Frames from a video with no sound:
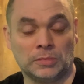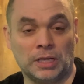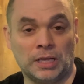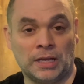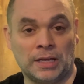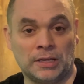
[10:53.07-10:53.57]

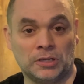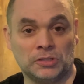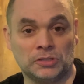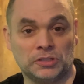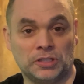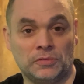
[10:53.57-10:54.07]

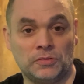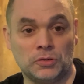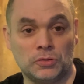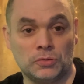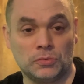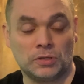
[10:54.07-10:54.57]
and if you
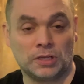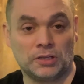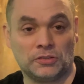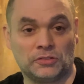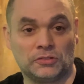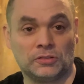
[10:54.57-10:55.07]
do
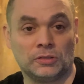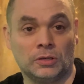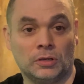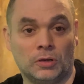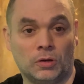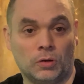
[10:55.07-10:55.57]
this
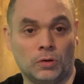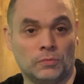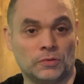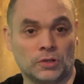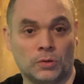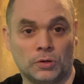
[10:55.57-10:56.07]

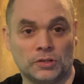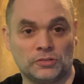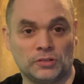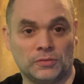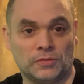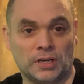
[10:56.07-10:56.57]
over the course
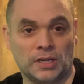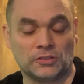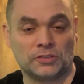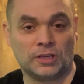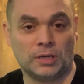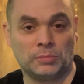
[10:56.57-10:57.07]
of the
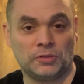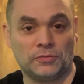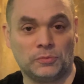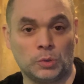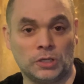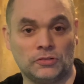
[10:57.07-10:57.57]
next couple of
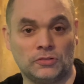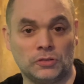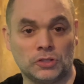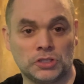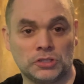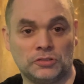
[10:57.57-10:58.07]
weeks, you
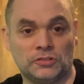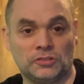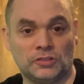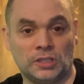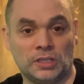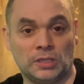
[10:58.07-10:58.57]
should
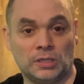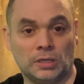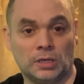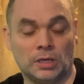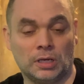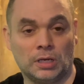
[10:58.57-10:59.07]
see
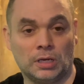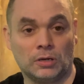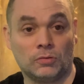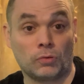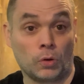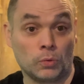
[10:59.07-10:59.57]

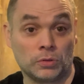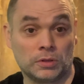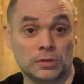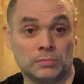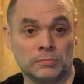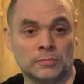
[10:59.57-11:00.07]
growth
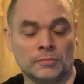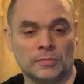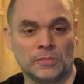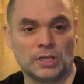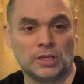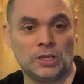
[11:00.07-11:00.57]

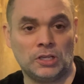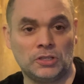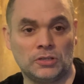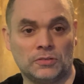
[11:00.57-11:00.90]
in your